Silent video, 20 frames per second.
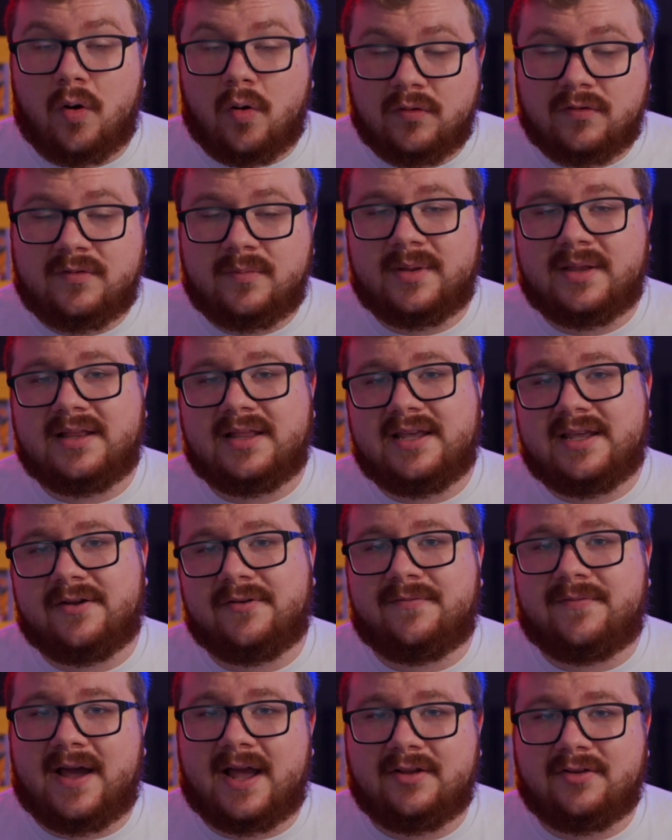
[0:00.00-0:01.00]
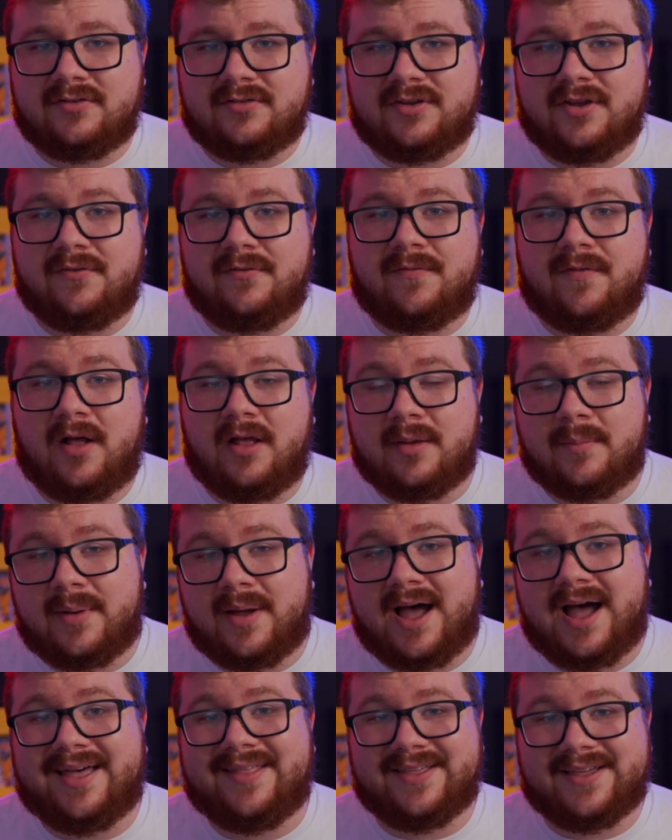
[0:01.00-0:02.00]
ultimately going to find yourself falling behind the